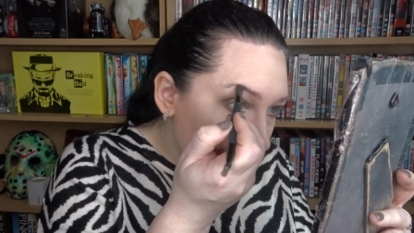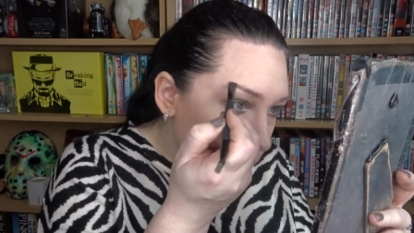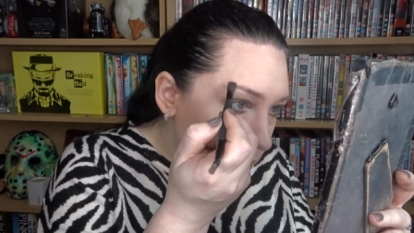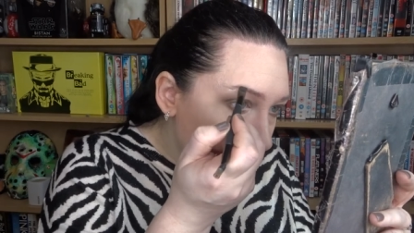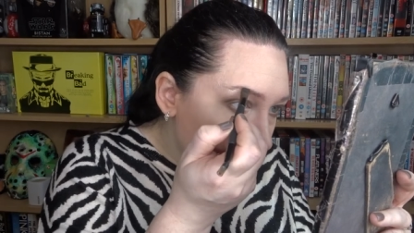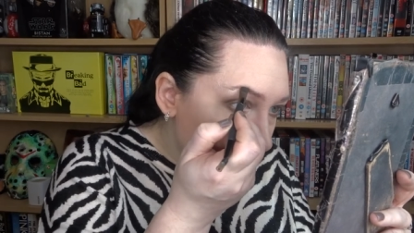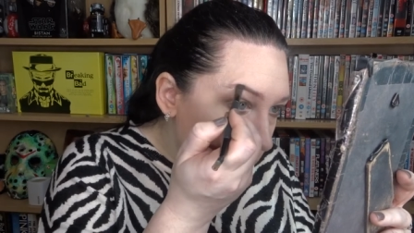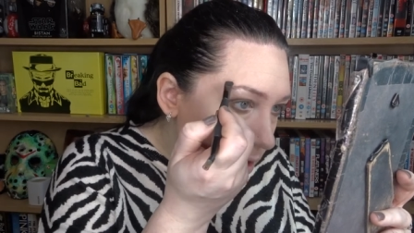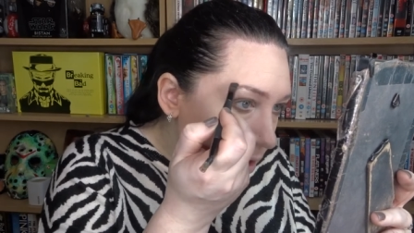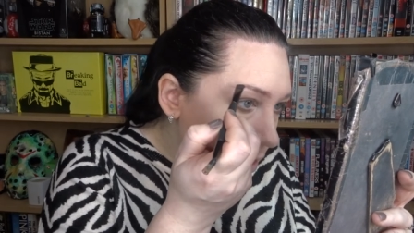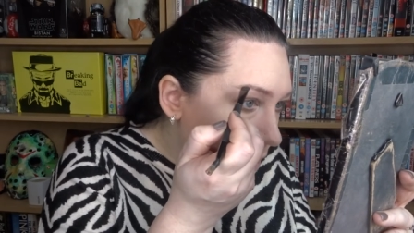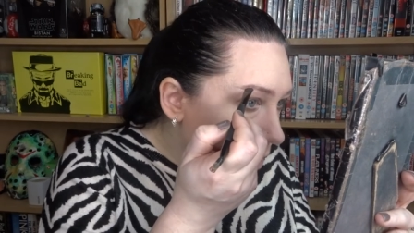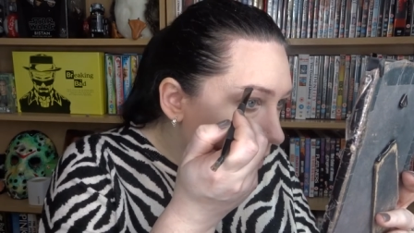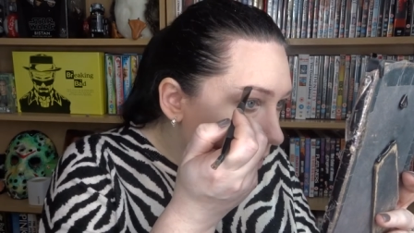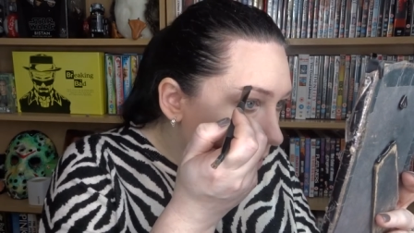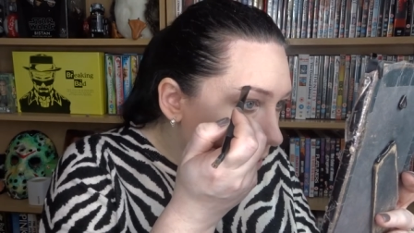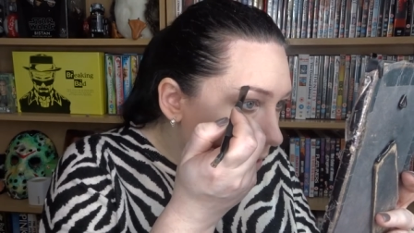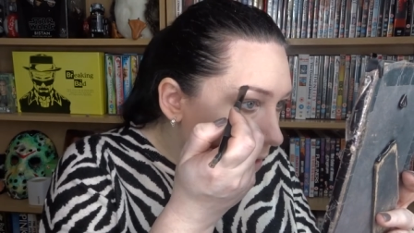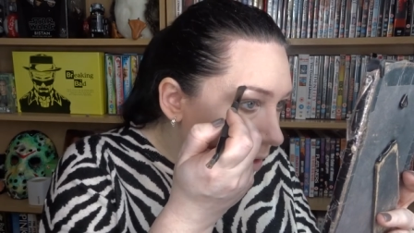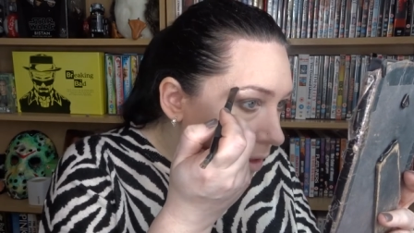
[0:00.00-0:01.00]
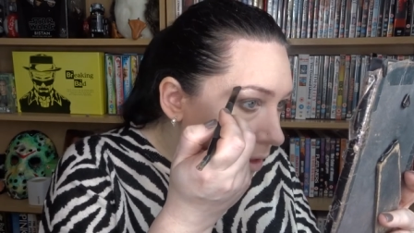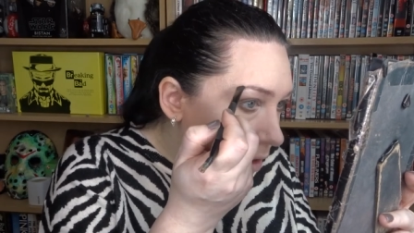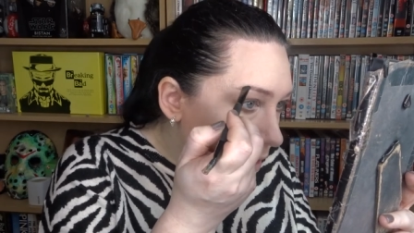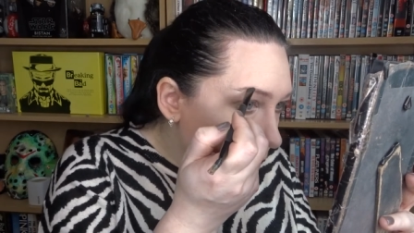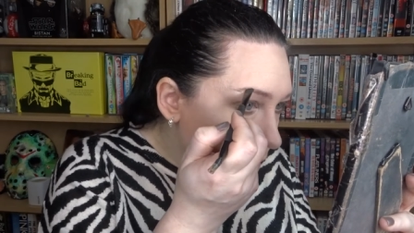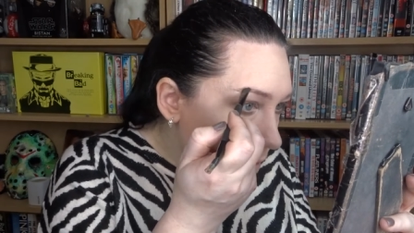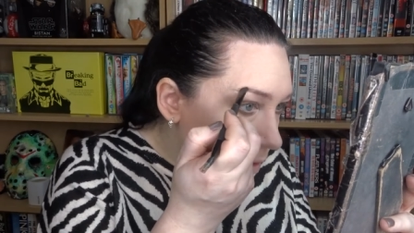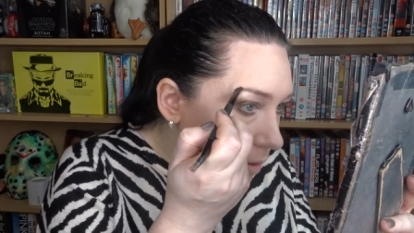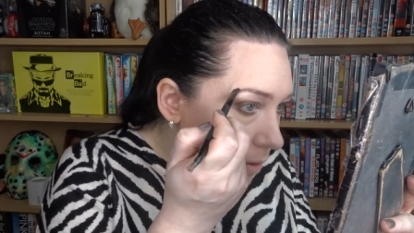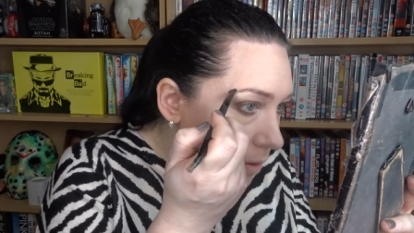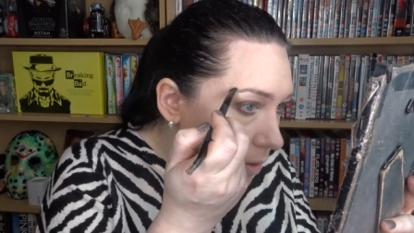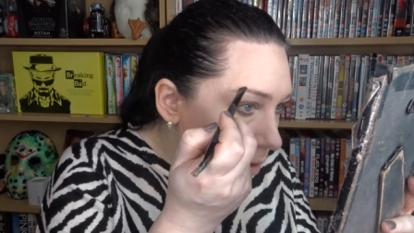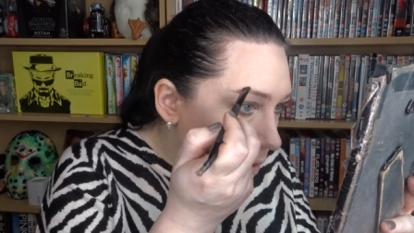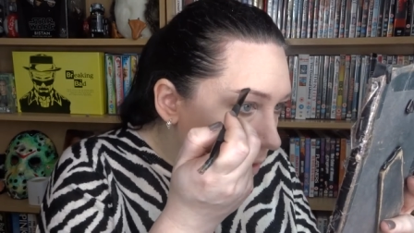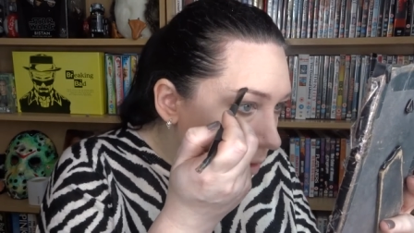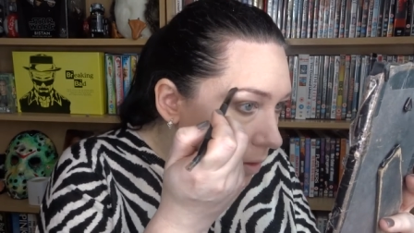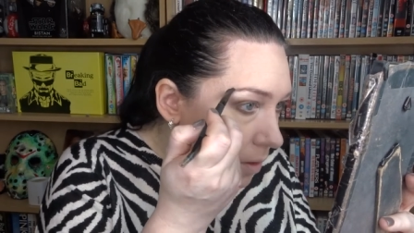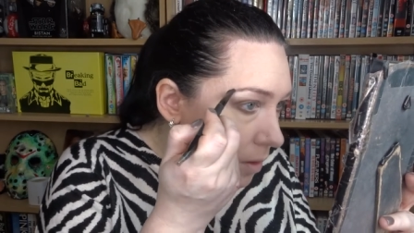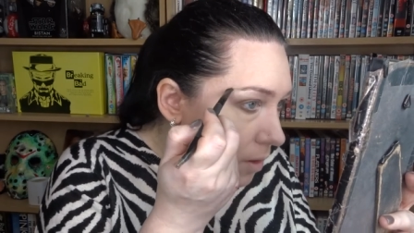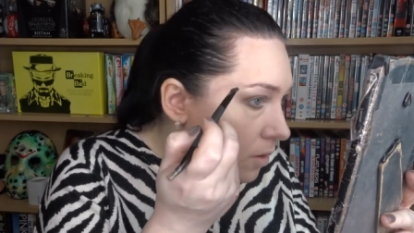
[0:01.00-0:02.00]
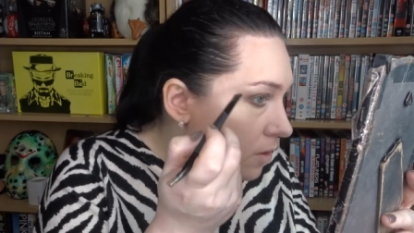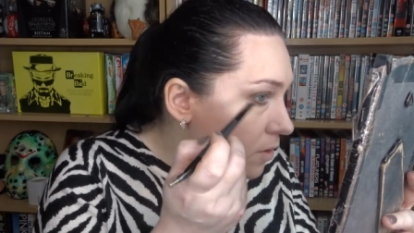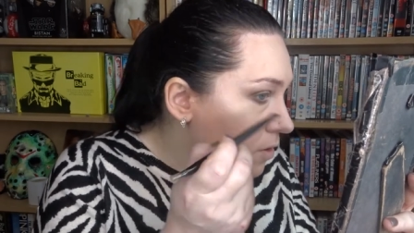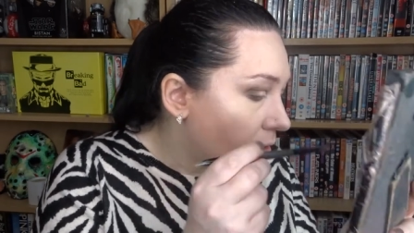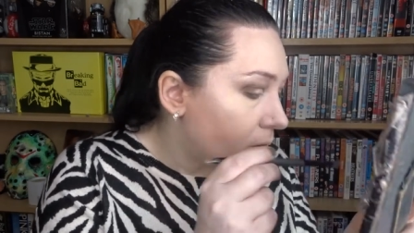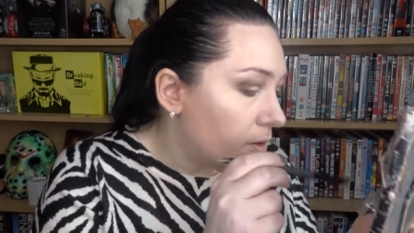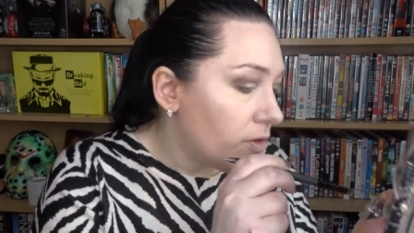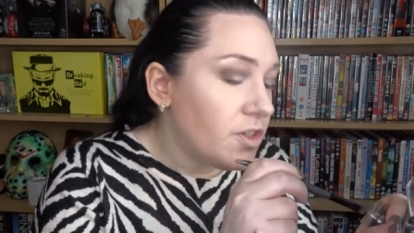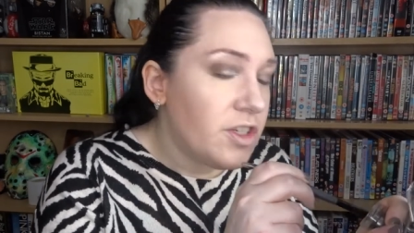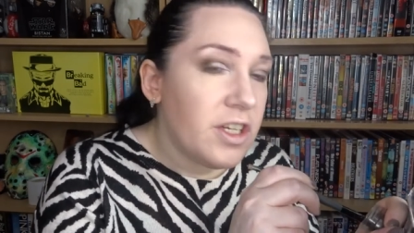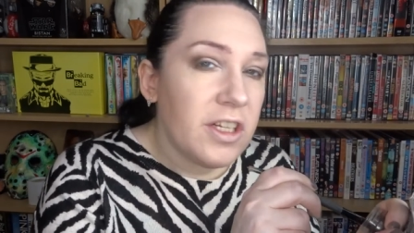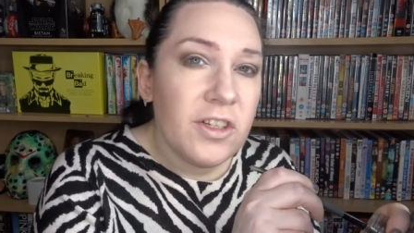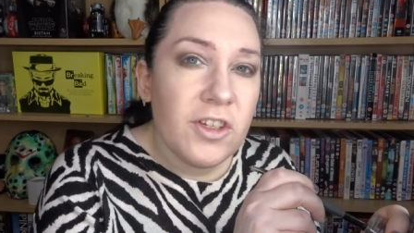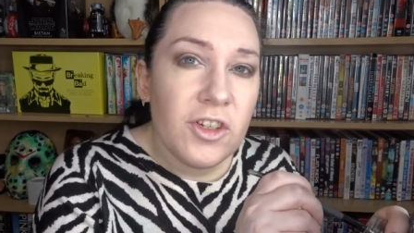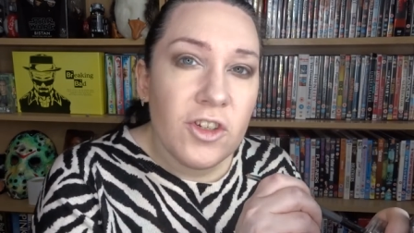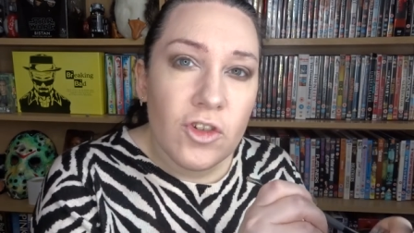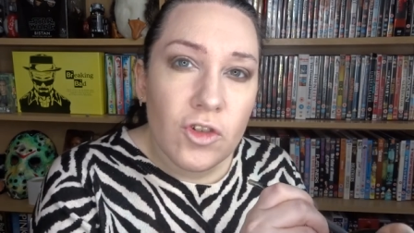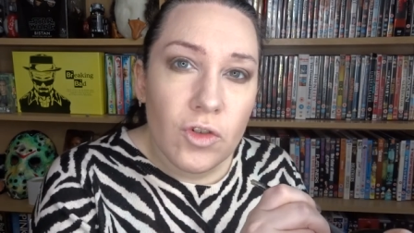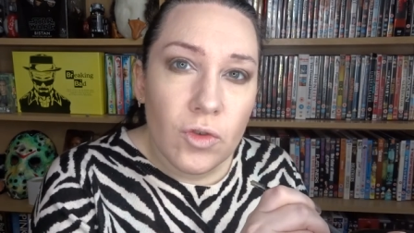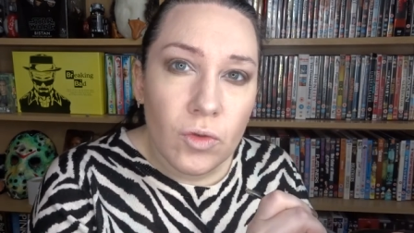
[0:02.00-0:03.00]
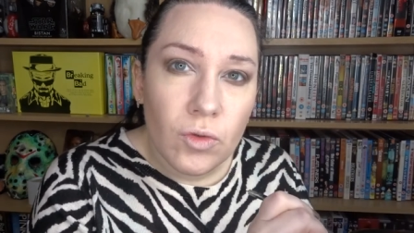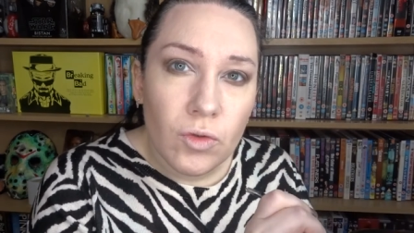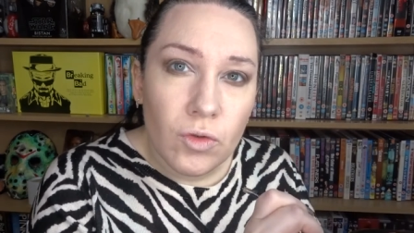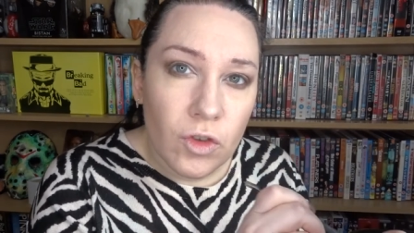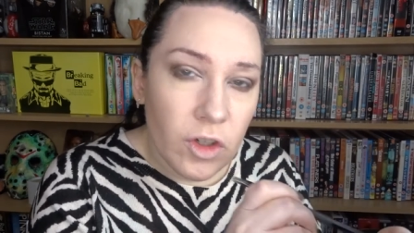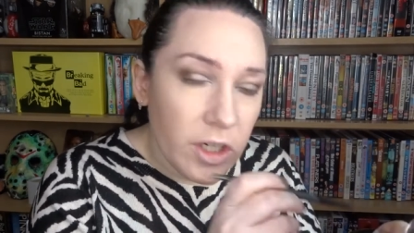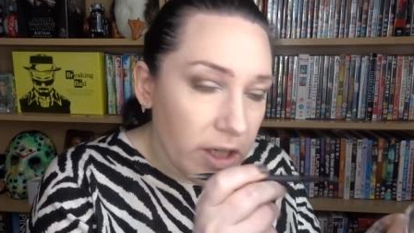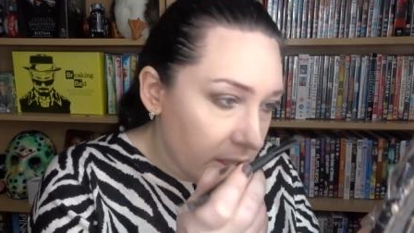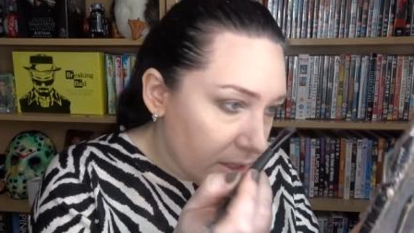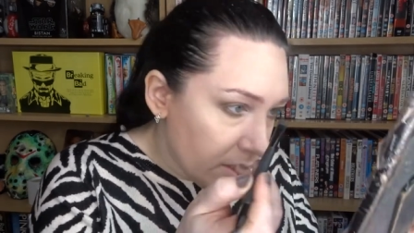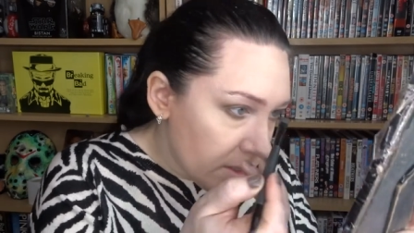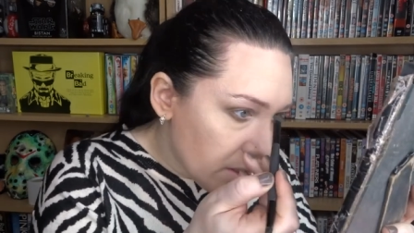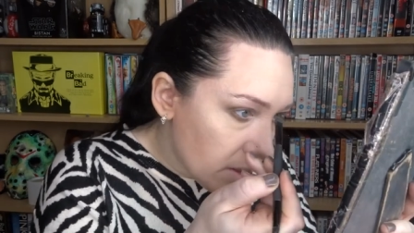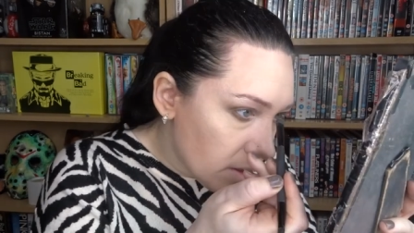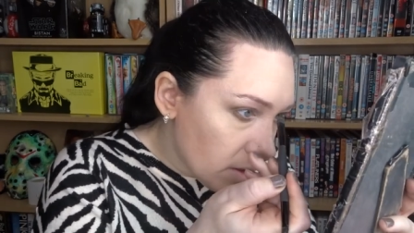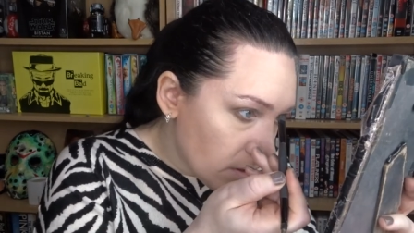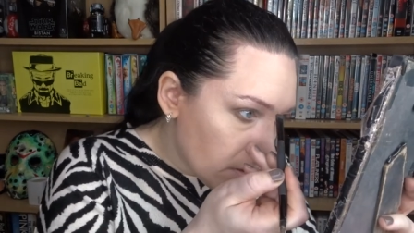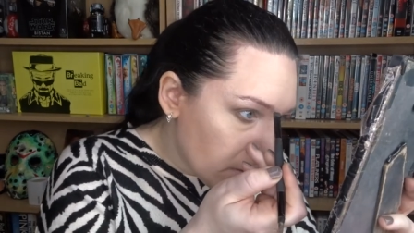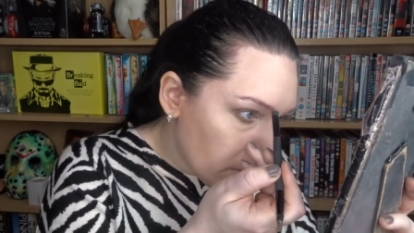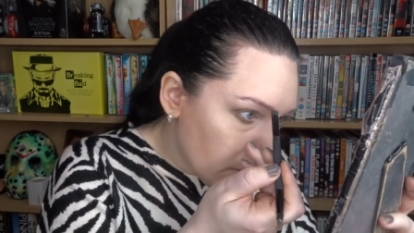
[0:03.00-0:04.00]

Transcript: They are a disgrace.